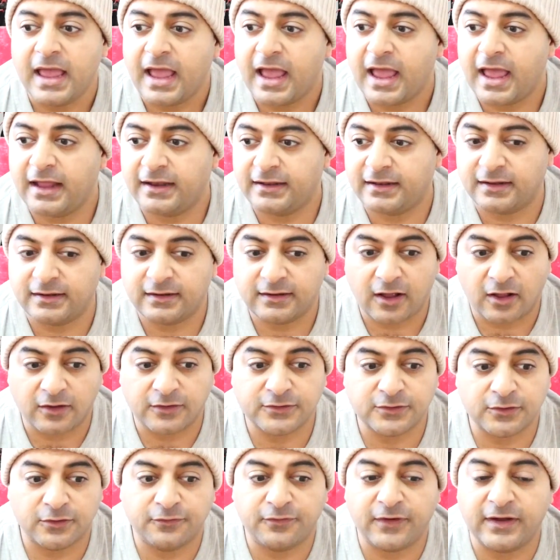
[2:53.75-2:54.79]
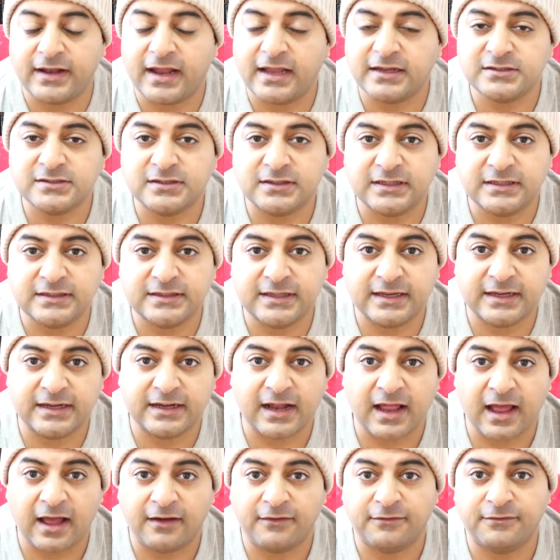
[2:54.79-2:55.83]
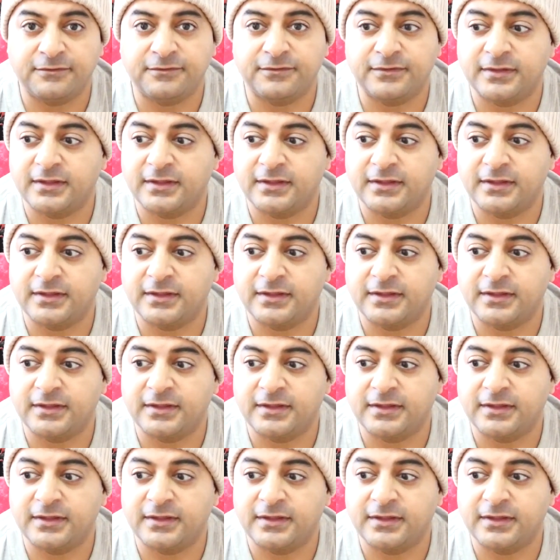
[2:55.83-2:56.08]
And also financially, they didn't have